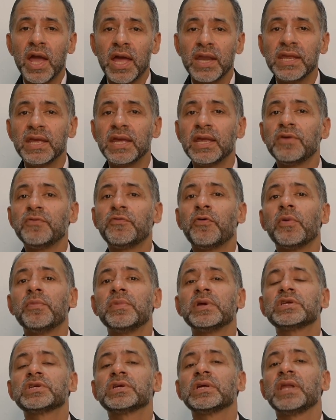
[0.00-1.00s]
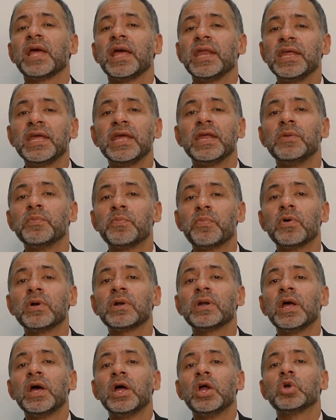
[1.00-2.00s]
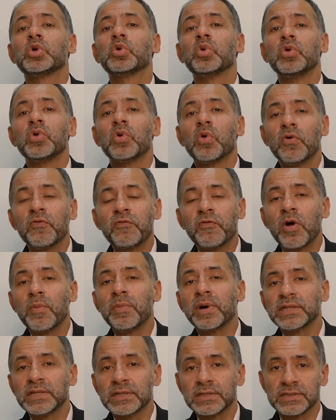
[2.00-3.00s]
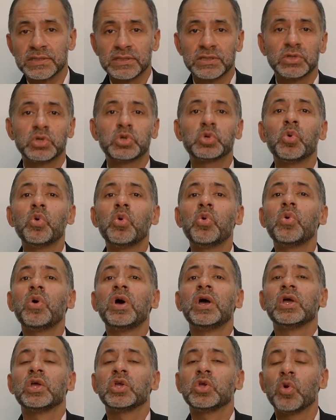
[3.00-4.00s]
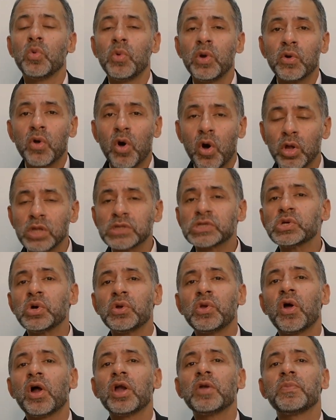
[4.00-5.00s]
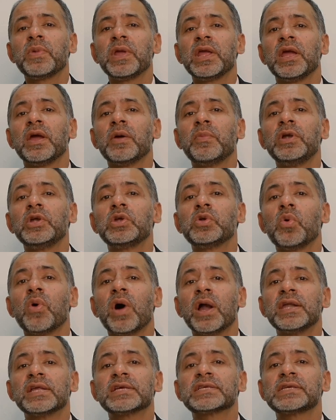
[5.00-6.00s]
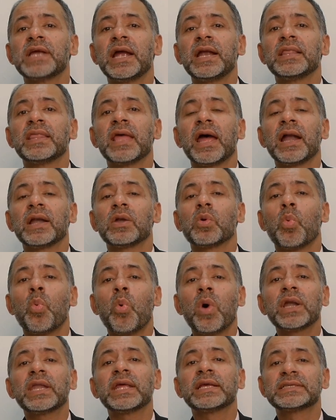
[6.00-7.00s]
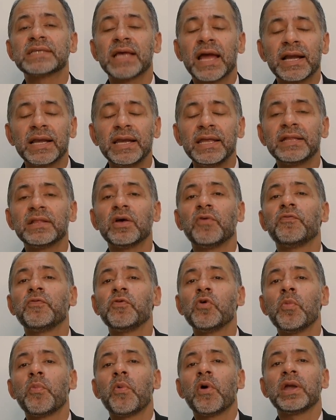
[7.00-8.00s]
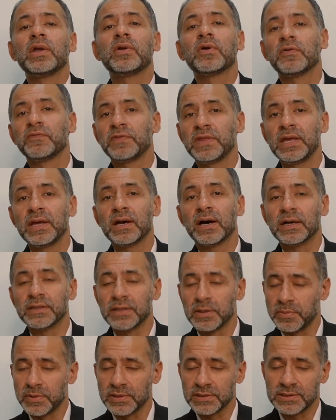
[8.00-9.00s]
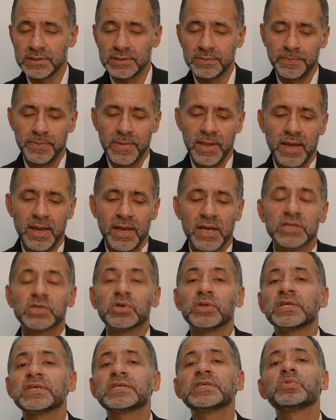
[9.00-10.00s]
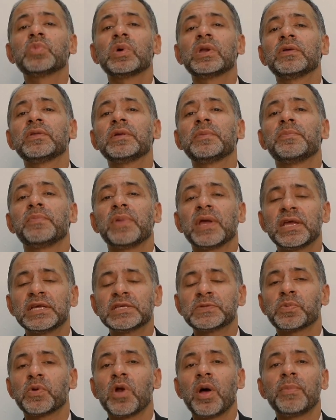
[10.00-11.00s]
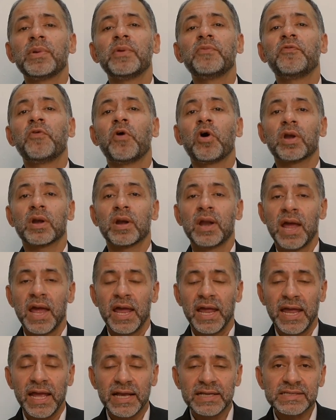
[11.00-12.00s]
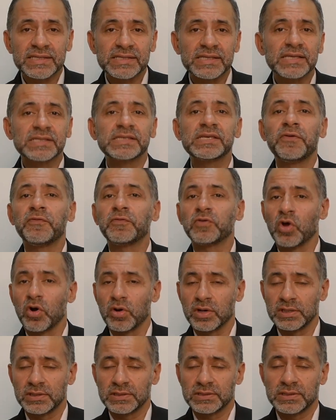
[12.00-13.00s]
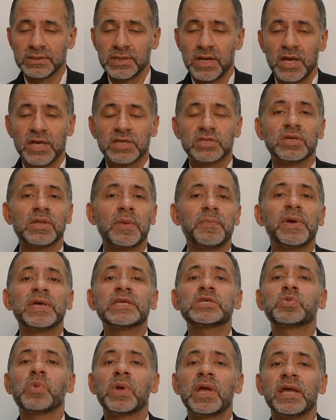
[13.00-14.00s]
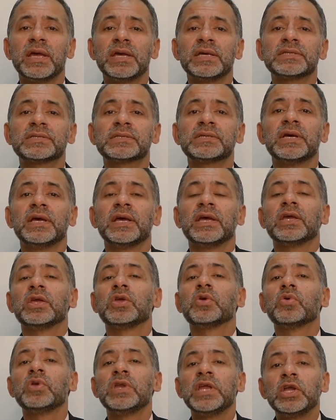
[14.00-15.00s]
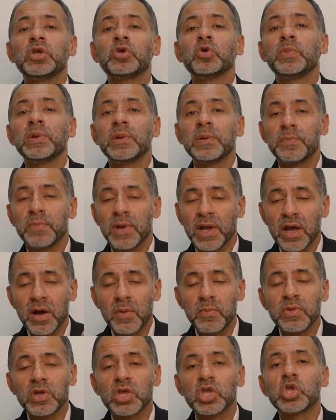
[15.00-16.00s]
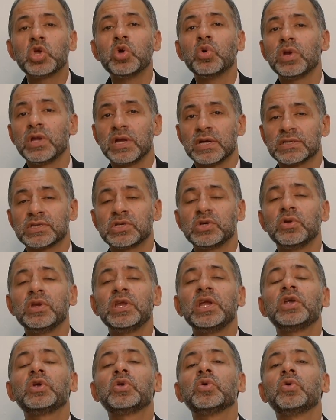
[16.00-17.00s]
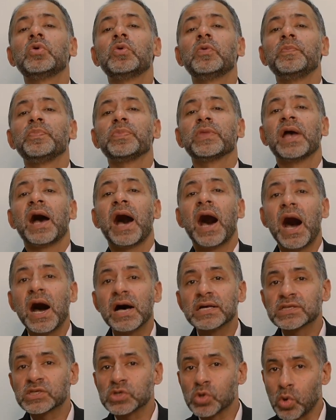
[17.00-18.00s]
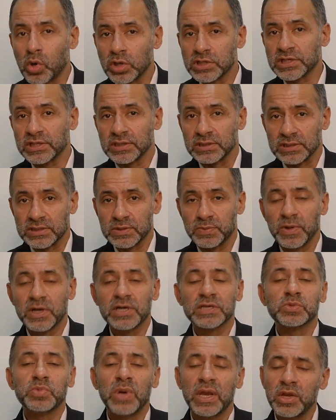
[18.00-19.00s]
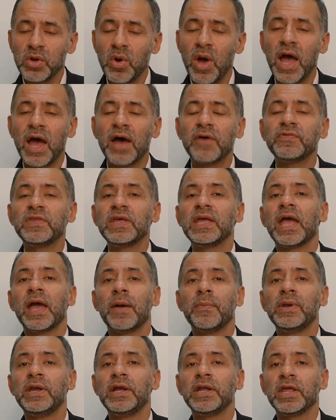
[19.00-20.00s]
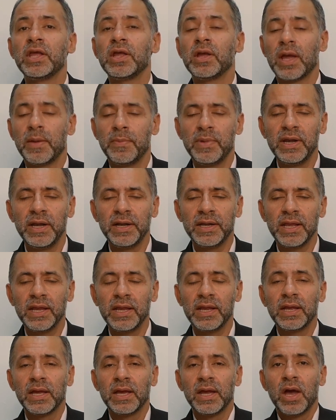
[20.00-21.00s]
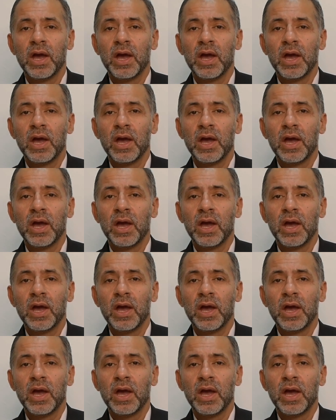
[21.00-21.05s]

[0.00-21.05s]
any information, any input to know from others. Two, you will also not be able to understand that what exactly the viewpoint of the other person. So this is one of the biggest problem for excessive talkers. So the best way is you need to become curious. You need to ask questions, because when you have the ability